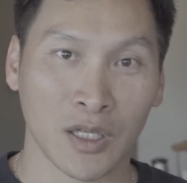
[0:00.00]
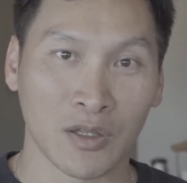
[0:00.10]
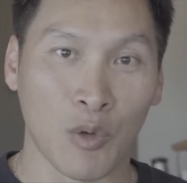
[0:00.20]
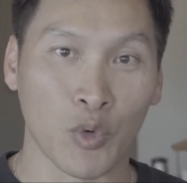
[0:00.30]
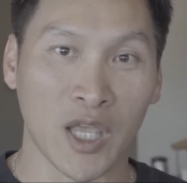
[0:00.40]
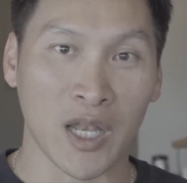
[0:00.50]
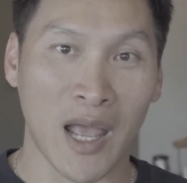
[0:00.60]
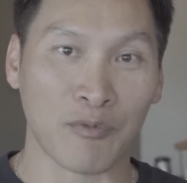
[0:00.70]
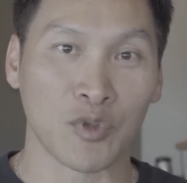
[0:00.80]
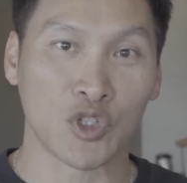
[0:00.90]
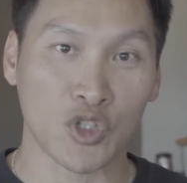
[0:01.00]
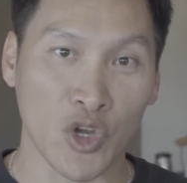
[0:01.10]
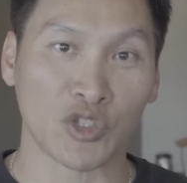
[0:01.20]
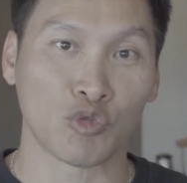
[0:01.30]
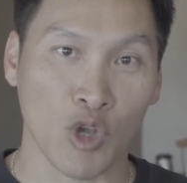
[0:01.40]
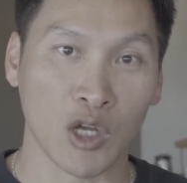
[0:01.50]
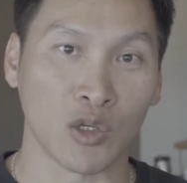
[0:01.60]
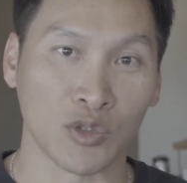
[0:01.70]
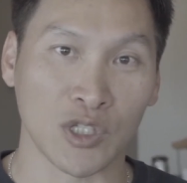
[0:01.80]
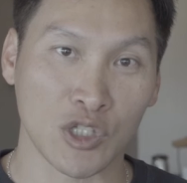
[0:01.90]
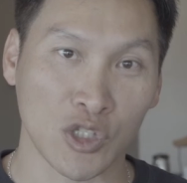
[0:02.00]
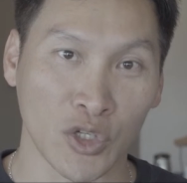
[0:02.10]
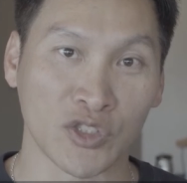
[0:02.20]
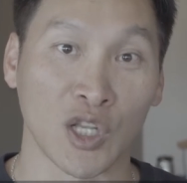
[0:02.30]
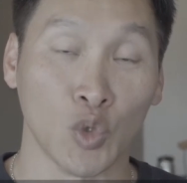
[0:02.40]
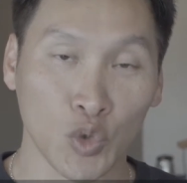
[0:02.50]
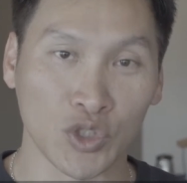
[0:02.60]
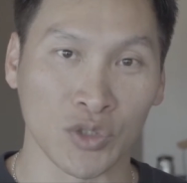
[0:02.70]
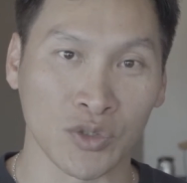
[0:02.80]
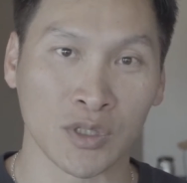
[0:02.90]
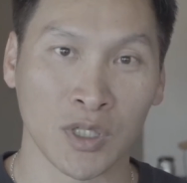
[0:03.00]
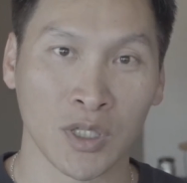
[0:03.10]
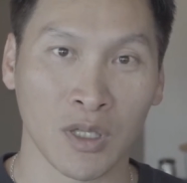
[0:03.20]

that we can have shared struggles and shared solutions